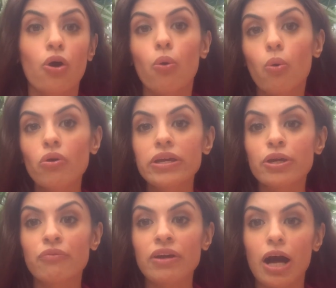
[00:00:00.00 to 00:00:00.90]
or
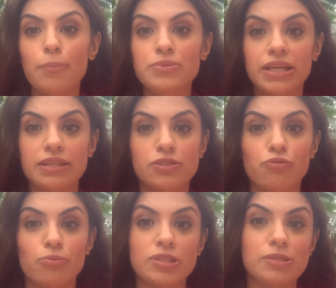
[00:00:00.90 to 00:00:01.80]
hearing updates
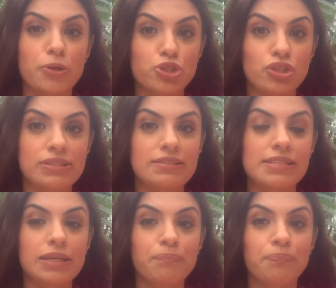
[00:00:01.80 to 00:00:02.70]
from a specialist
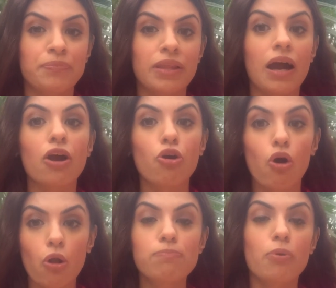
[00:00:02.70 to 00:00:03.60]
team are
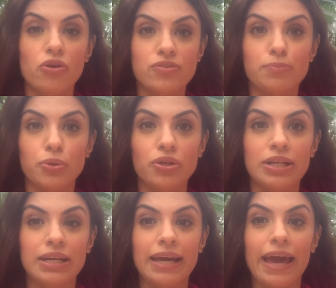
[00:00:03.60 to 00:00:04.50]
all possible
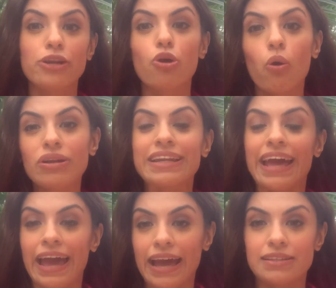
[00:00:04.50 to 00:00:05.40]
and all
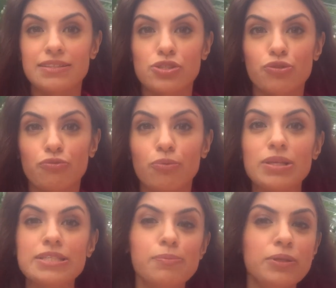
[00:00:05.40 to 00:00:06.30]
enhanced from
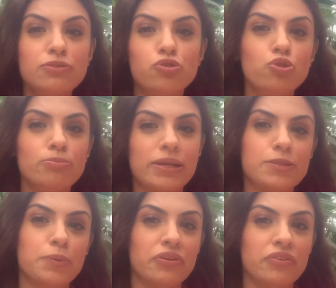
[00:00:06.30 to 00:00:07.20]
the typical Zoom
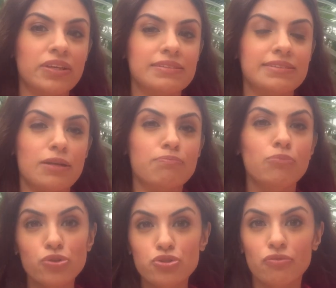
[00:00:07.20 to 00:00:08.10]
experience that
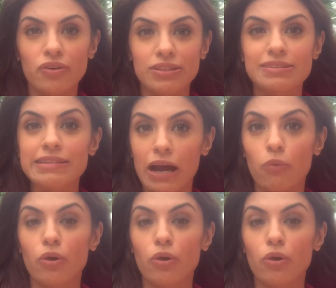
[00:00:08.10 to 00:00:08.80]
most of us now